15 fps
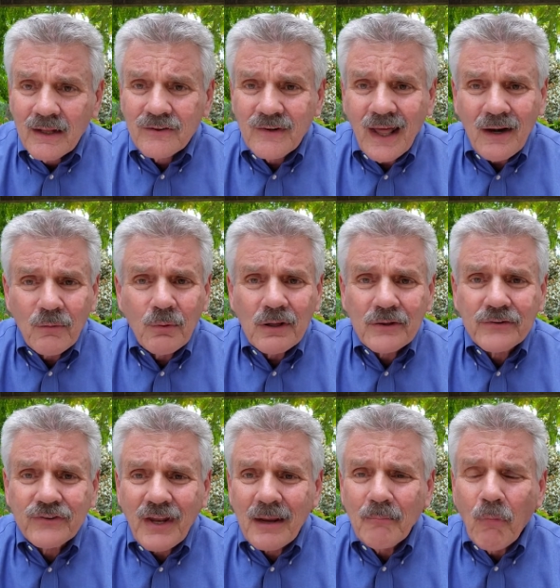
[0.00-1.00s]
It's not a real
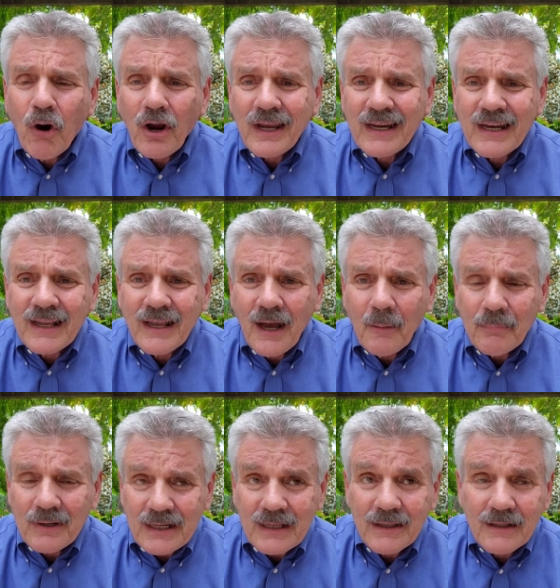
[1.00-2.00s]
estate marketing
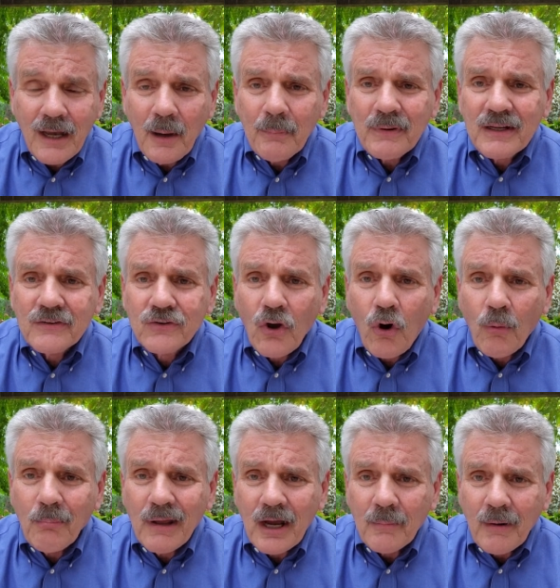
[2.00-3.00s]
company. The company is
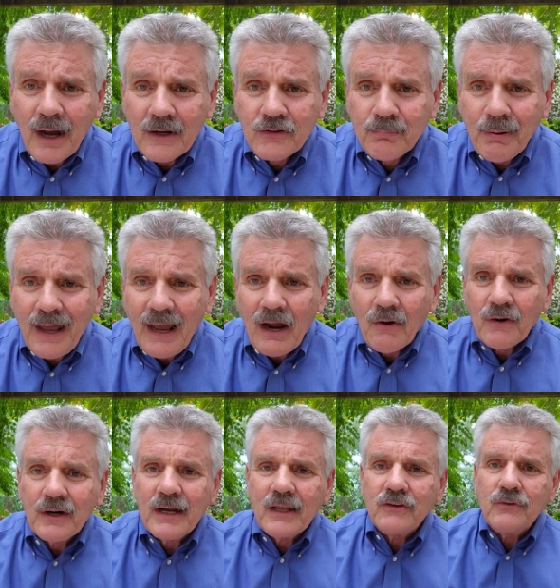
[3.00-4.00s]
called Mailbox
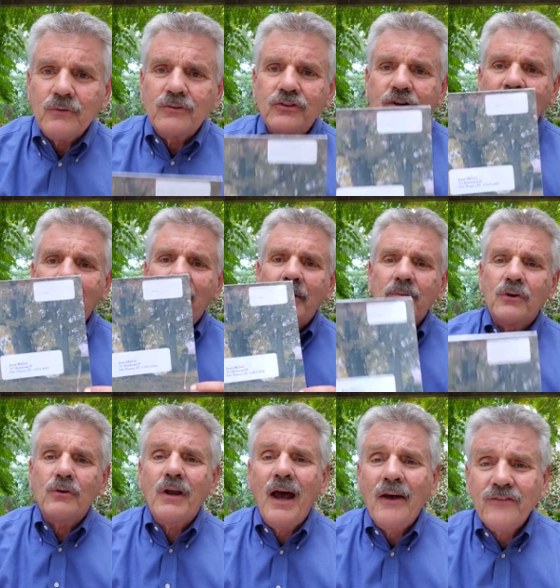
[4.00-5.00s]
Power, and you share,
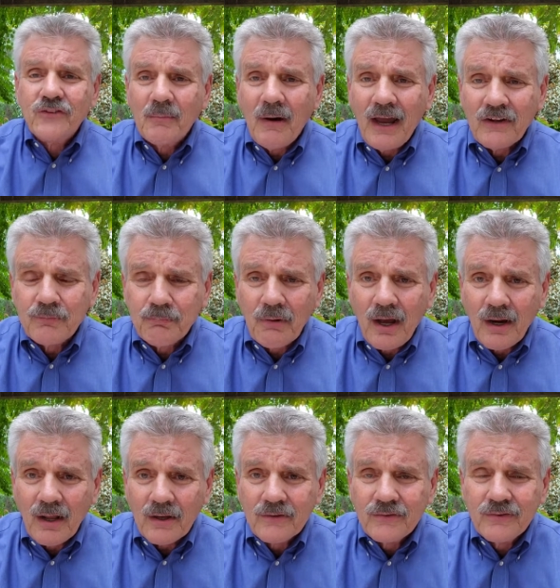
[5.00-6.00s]
you customize
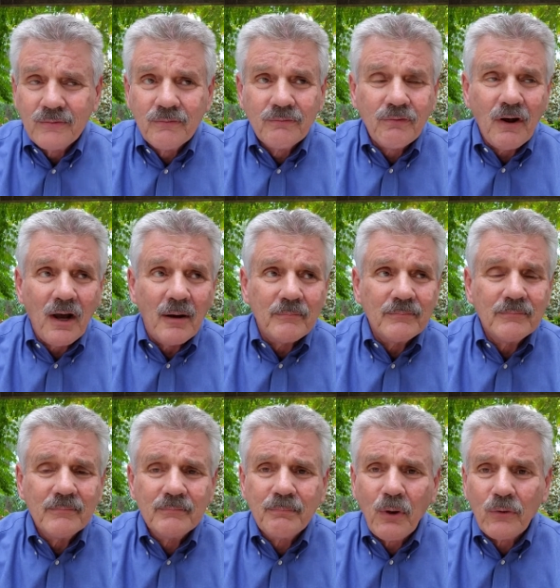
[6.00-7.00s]
products from
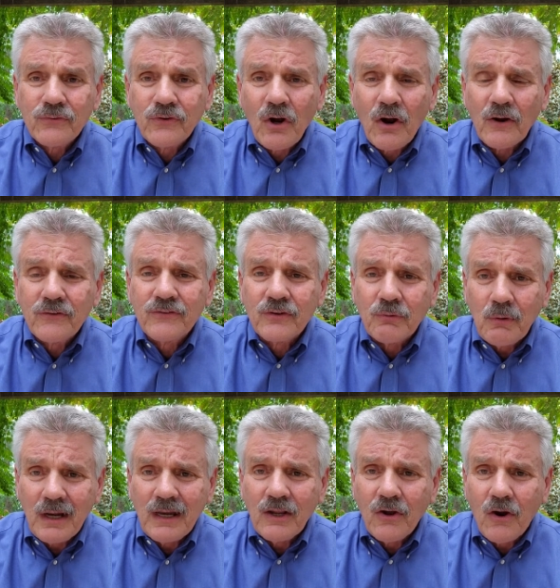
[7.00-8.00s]
postcards to
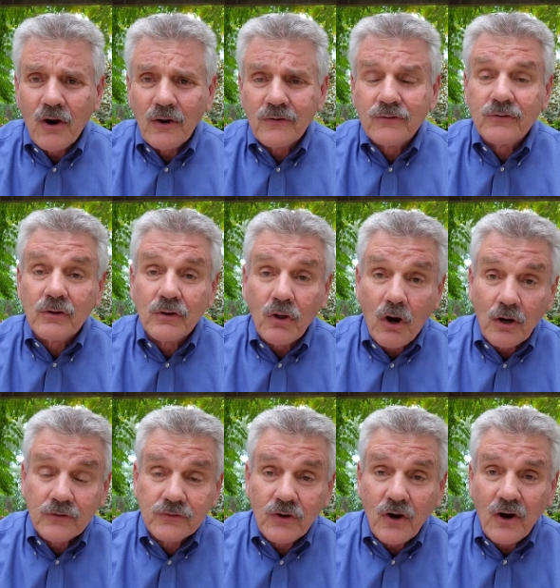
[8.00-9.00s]
greeting cards to
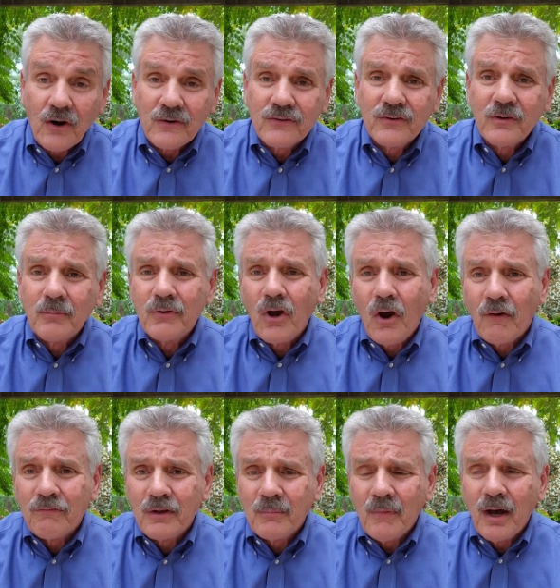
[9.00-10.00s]
large cards to
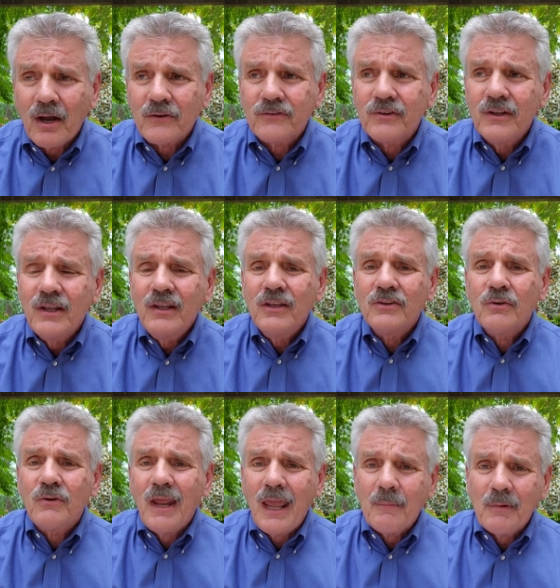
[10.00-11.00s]
coffee mugs,
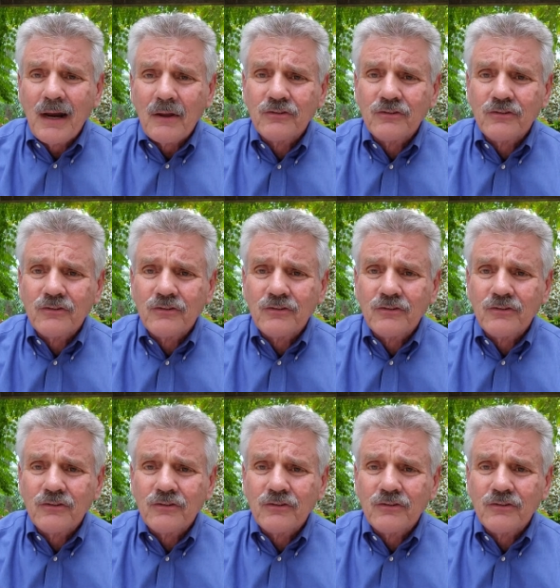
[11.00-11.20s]
you name it.